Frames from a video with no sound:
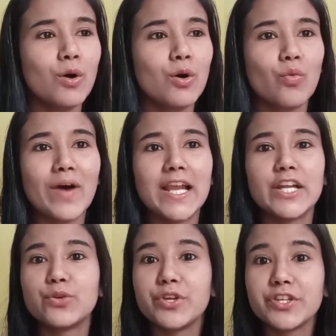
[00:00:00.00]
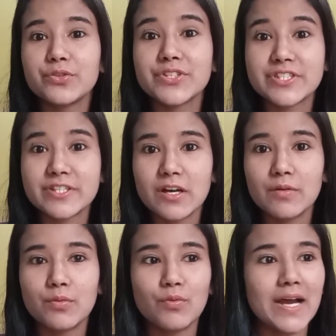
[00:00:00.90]
or while doing your
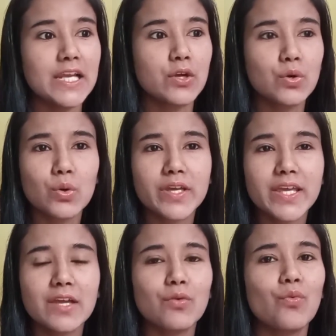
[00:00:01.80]
stuff, while cooking,